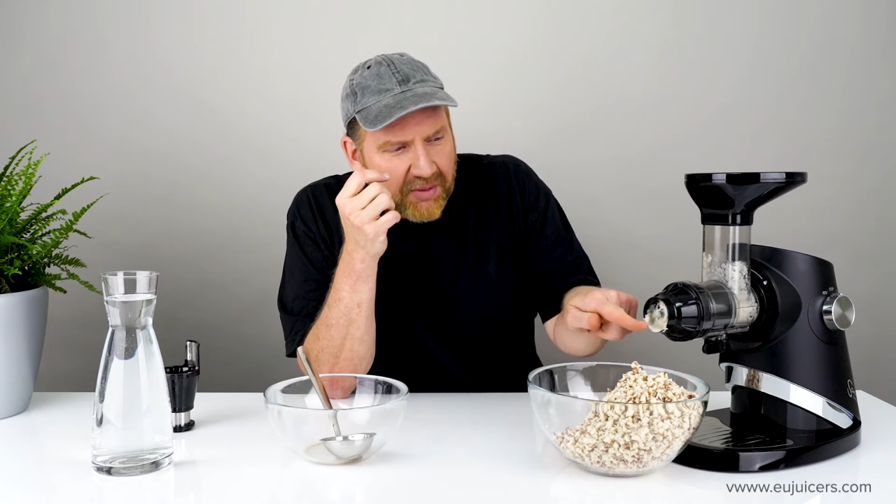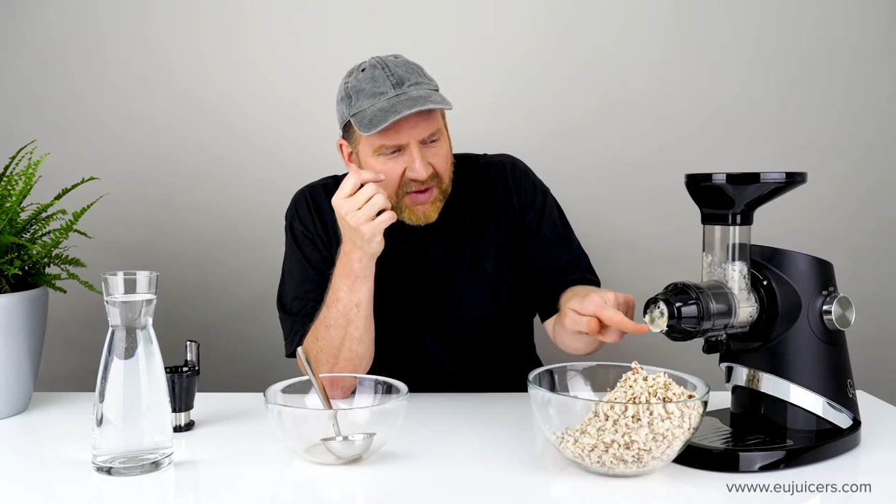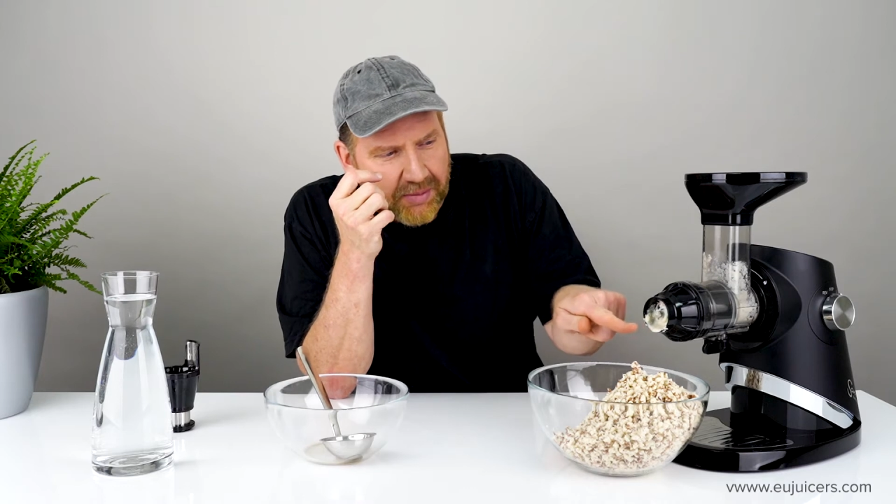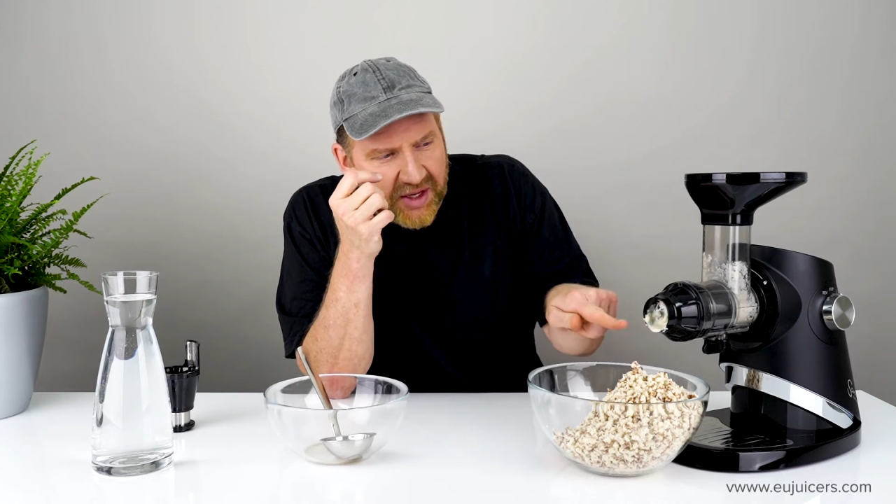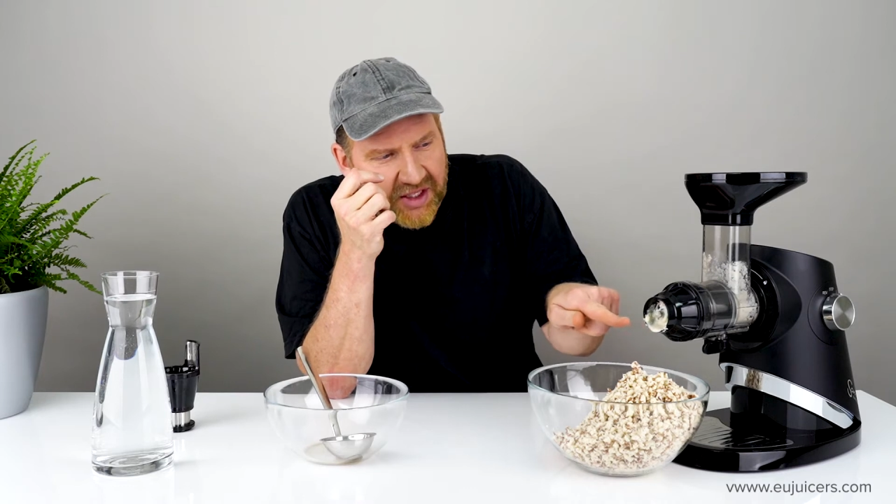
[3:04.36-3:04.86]
of
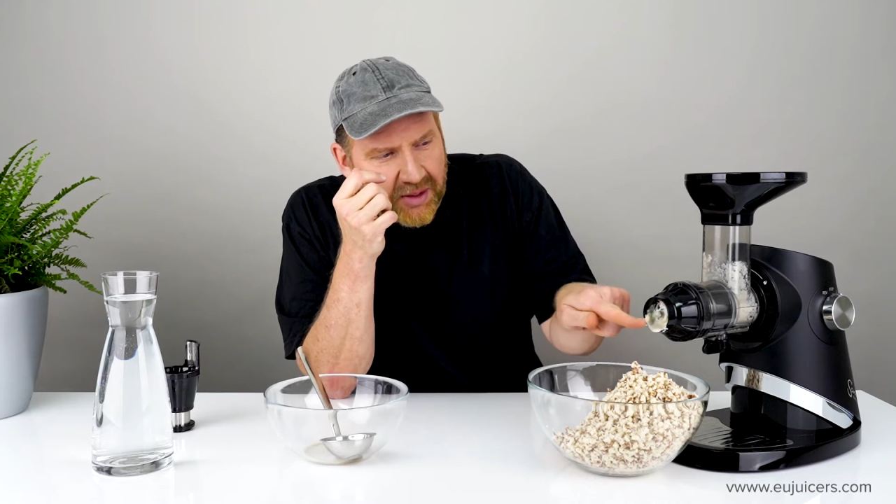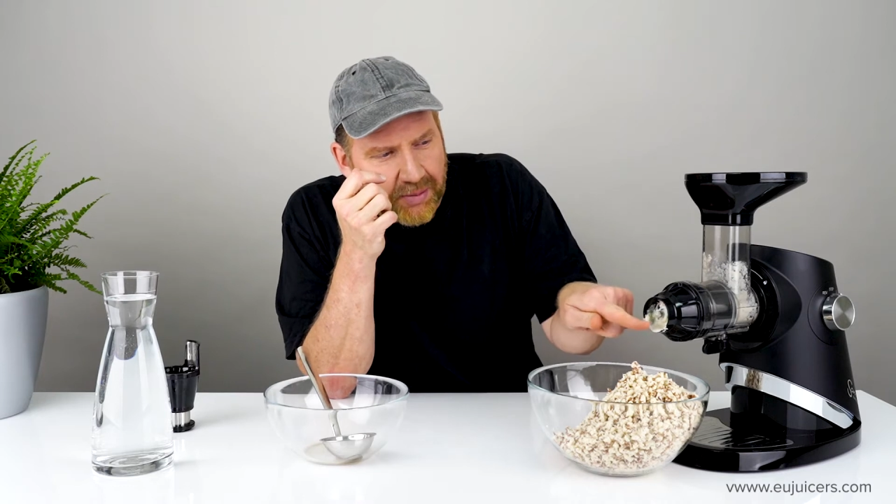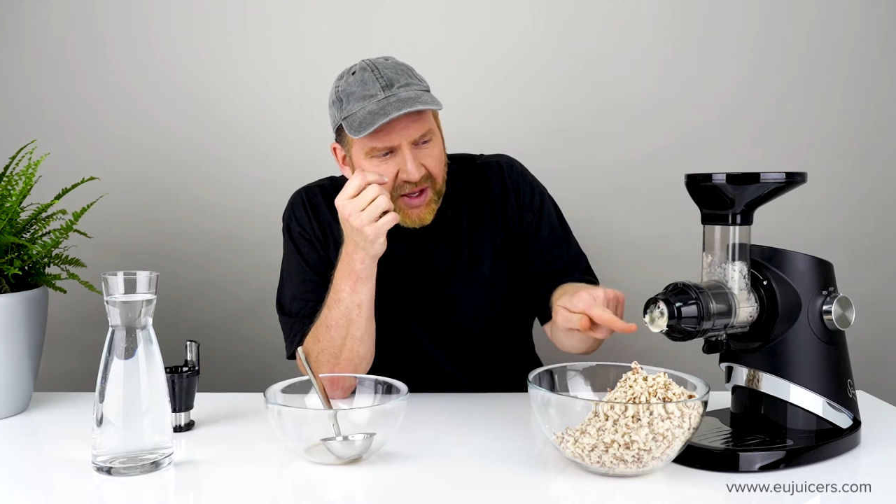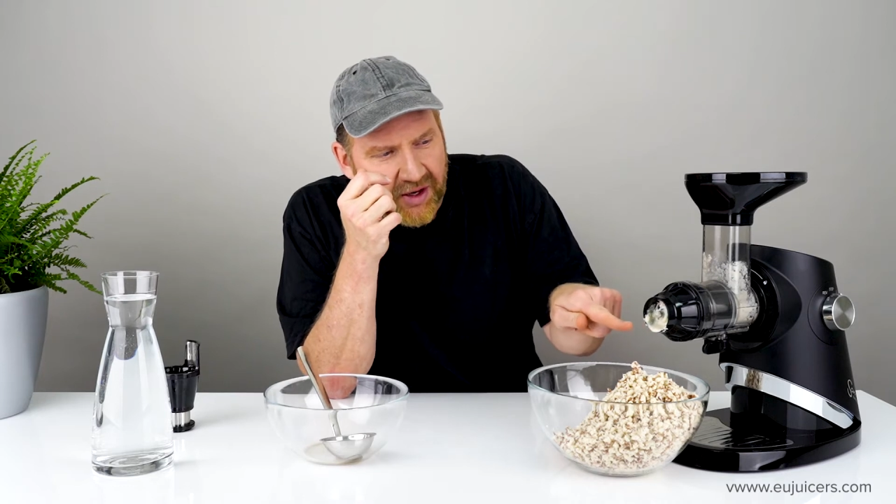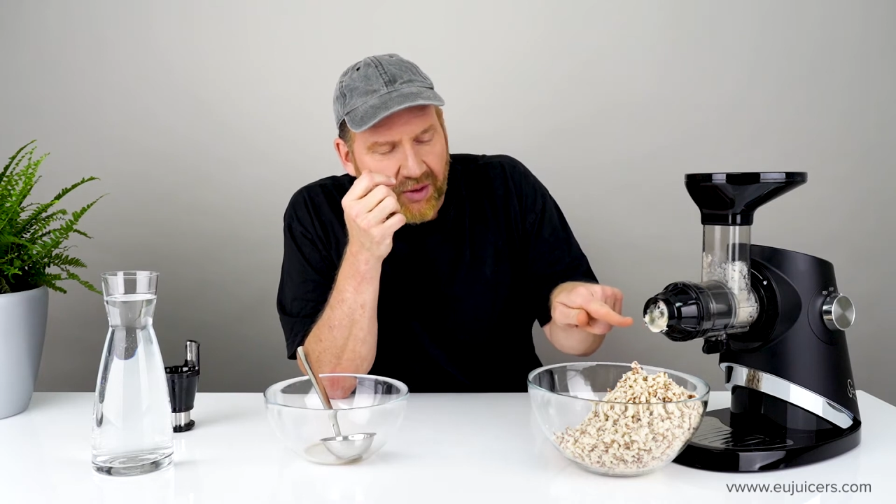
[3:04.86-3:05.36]
it mixed a
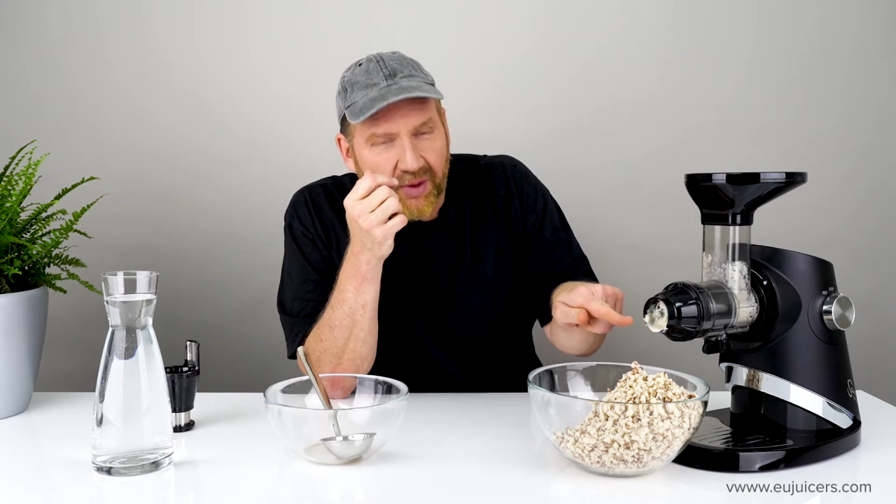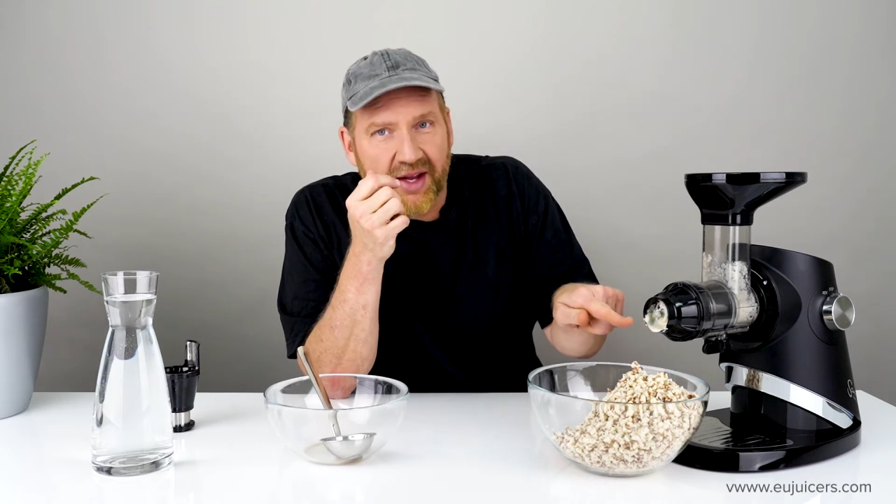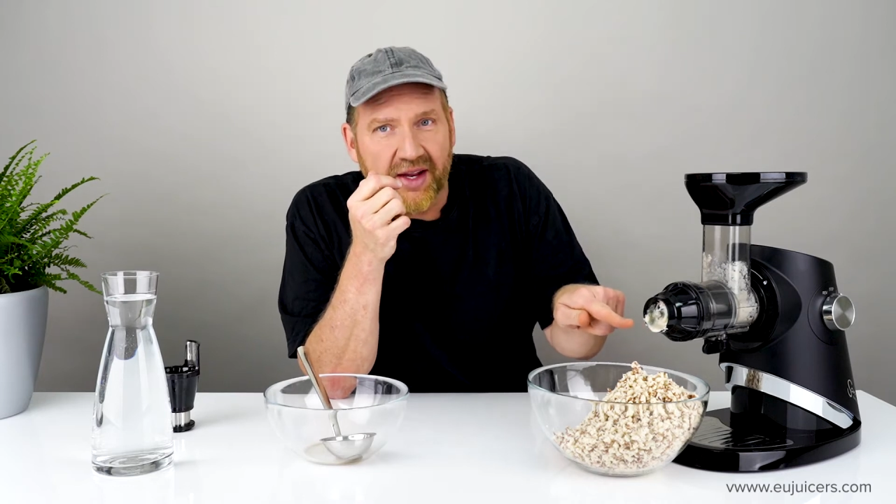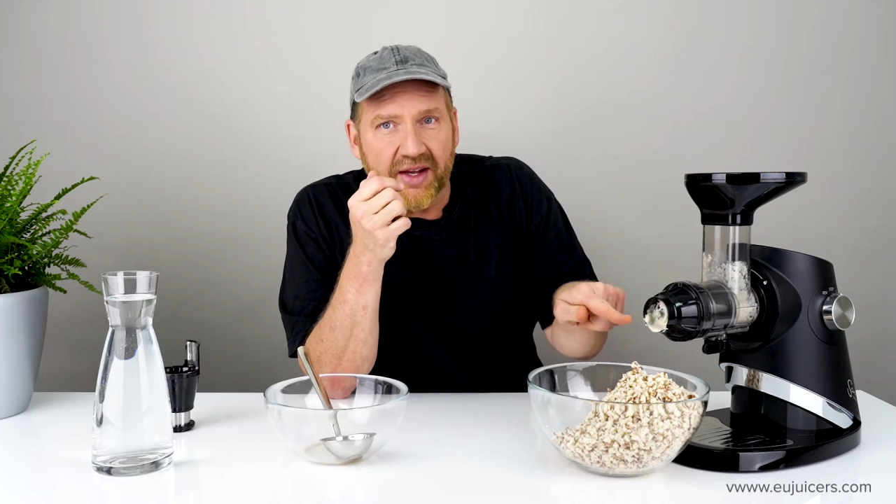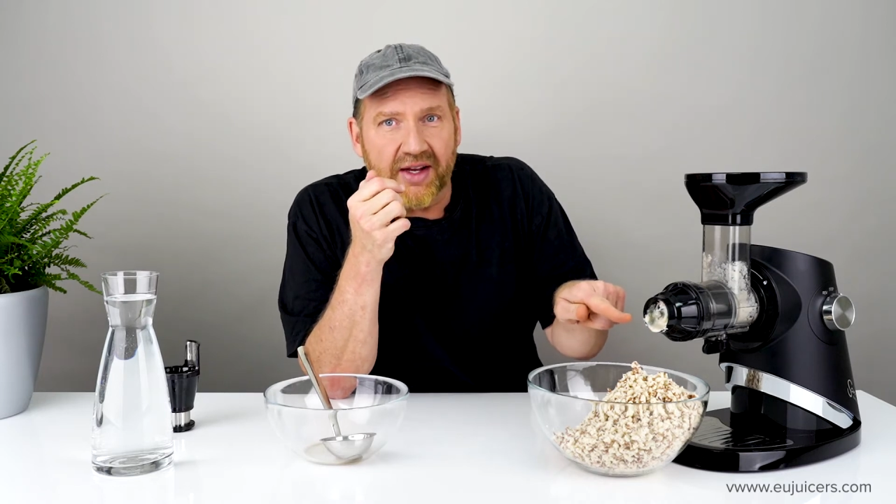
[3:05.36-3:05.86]
bit
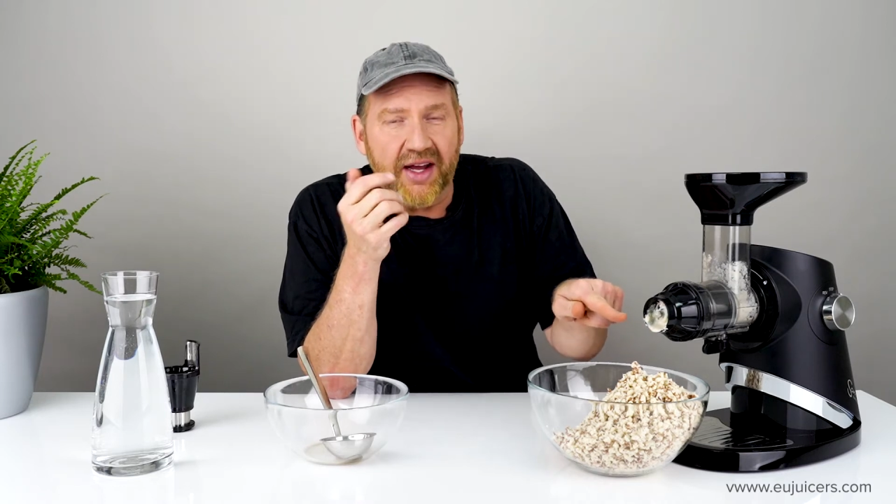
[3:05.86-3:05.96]
already.